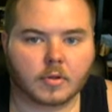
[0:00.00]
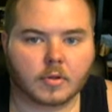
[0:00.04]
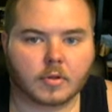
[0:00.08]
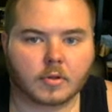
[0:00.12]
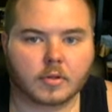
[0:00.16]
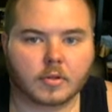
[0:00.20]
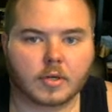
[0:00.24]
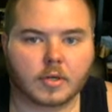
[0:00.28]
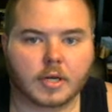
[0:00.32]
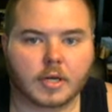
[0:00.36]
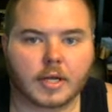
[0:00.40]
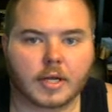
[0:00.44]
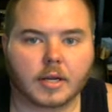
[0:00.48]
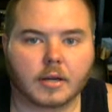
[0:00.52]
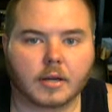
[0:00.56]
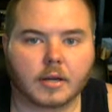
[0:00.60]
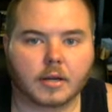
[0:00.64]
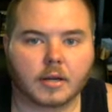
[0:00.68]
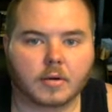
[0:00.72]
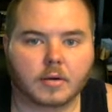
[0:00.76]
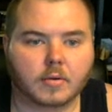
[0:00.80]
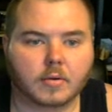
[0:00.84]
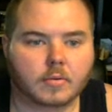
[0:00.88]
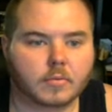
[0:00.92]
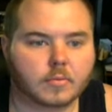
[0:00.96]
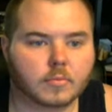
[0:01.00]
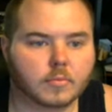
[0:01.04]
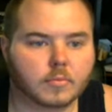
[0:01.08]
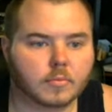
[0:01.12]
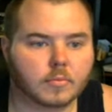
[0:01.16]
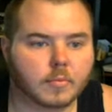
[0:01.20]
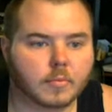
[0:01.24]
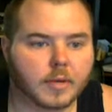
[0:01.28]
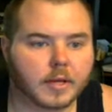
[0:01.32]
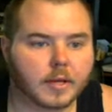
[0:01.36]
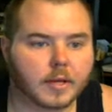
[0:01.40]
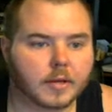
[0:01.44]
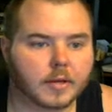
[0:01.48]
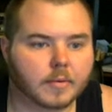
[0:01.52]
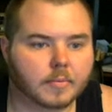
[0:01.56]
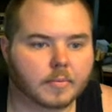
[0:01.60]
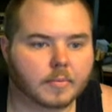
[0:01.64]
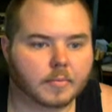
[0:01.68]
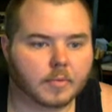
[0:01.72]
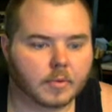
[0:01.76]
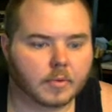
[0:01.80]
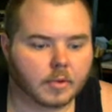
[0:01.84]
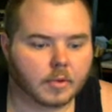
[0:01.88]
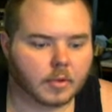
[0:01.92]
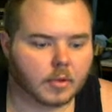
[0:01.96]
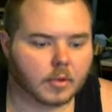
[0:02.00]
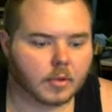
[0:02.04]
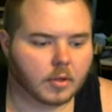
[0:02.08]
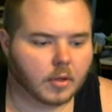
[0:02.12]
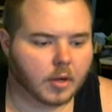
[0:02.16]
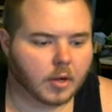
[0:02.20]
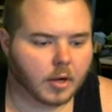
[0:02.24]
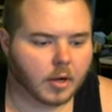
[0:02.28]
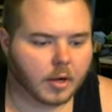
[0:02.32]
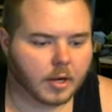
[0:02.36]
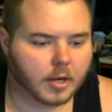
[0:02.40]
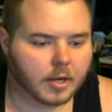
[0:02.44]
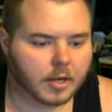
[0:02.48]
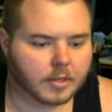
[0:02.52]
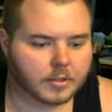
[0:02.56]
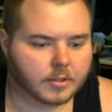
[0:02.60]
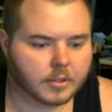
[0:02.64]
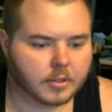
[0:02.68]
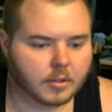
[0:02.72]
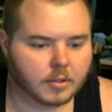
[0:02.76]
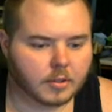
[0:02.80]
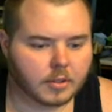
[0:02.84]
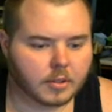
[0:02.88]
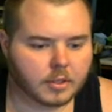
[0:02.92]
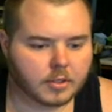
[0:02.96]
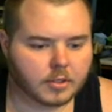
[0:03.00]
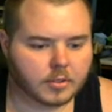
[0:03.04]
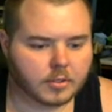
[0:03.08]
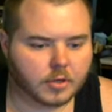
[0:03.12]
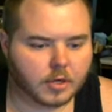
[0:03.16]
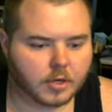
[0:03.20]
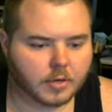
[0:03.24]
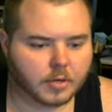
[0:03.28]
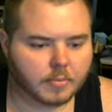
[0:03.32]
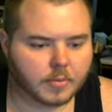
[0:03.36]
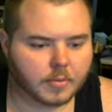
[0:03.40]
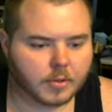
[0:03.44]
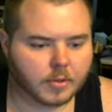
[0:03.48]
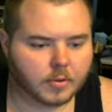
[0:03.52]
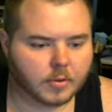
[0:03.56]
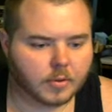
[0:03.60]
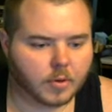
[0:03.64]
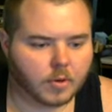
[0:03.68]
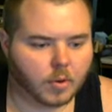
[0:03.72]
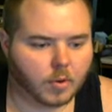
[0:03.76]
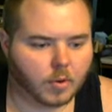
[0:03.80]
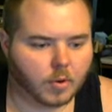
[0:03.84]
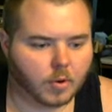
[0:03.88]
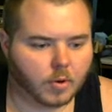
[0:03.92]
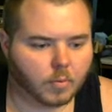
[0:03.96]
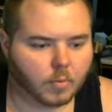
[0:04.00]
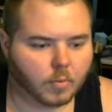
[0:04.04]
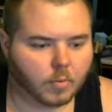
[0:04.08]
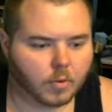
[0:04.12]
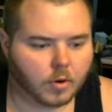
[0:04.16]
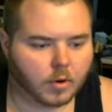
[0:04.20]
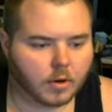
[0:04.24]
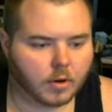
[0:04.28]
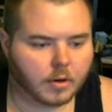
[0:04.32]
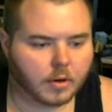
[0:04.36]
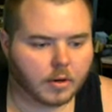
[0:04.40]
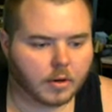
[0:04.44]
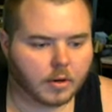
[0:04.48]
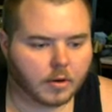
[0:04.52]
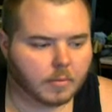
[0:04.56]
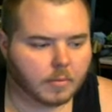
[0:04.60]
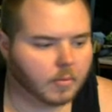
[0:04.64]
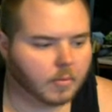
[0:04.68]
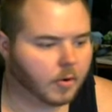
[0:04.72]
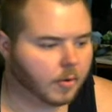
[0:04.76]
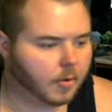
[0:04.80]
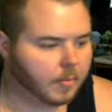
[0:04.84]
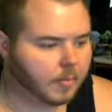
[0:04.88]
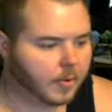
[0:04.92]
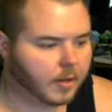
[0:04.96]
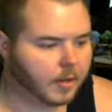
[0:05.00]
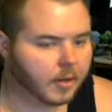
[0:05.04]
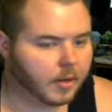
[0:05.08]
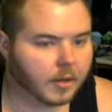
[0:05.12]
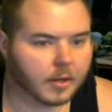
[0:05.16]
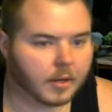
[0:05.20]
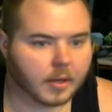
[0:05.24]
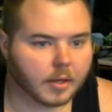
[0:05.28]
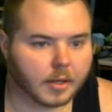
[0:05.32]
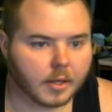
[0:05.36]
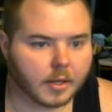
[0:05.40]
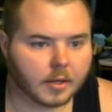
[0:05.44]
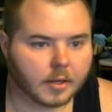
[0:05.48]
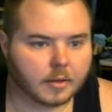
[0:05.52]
Took out a loan, bam. Alright, so let's try to build our one apartment again.